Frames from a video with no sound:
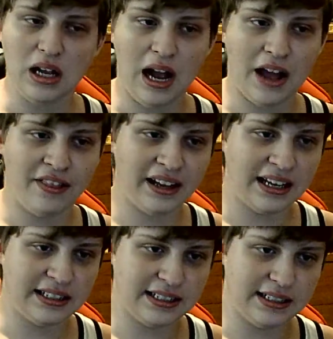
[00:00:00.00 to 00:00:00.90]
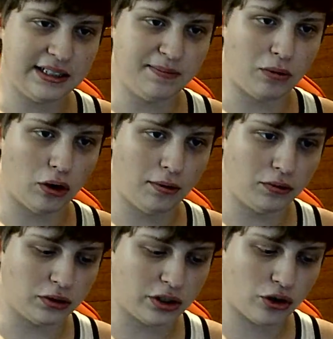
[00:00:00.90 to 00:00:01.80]
think I did
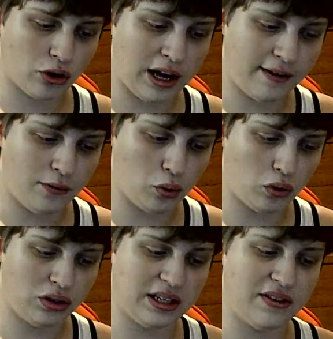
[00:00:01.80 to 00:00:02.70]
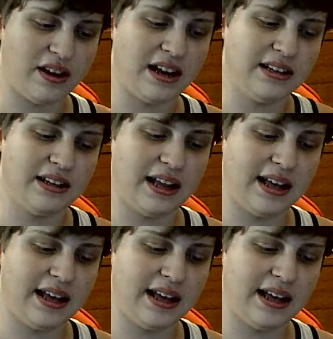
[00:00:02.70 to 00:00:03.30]
Marvel Strike Force, and then I did